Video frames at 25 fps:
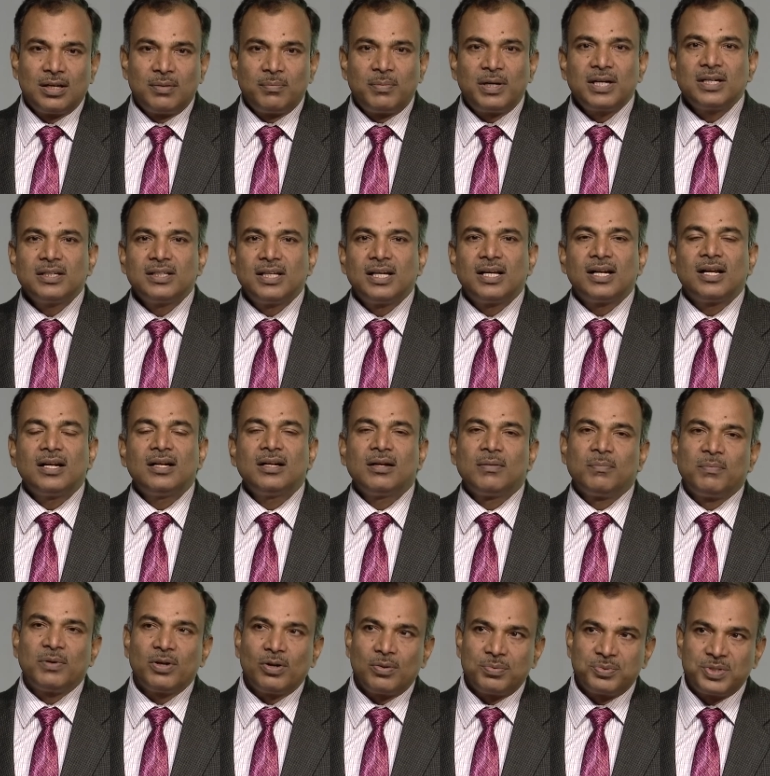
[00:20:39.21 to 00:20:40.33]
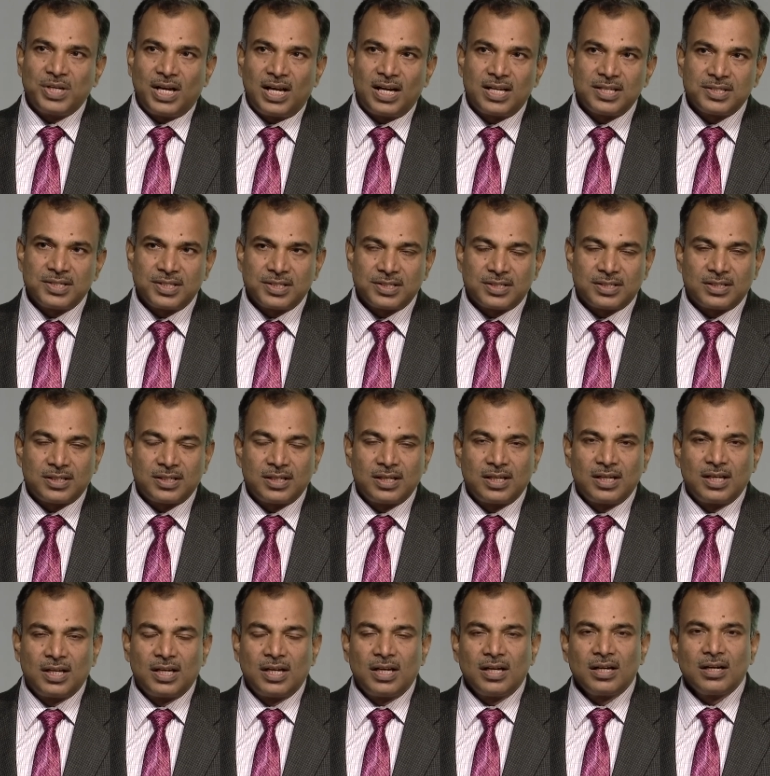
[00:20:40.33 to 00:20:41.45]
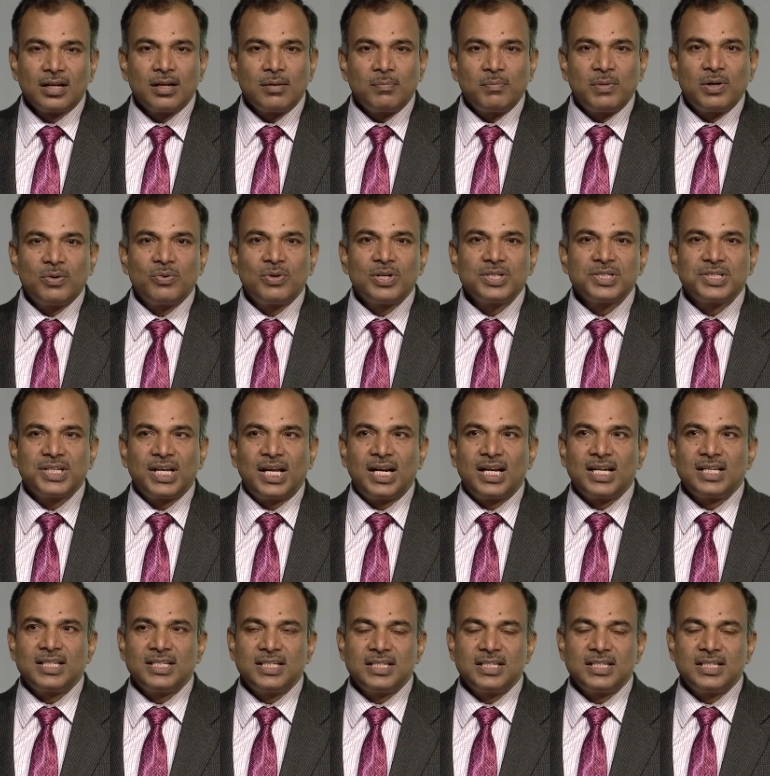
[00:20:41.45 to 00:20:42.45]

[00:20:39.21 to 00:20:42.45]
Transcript: but there are number of challenges. Number one challenge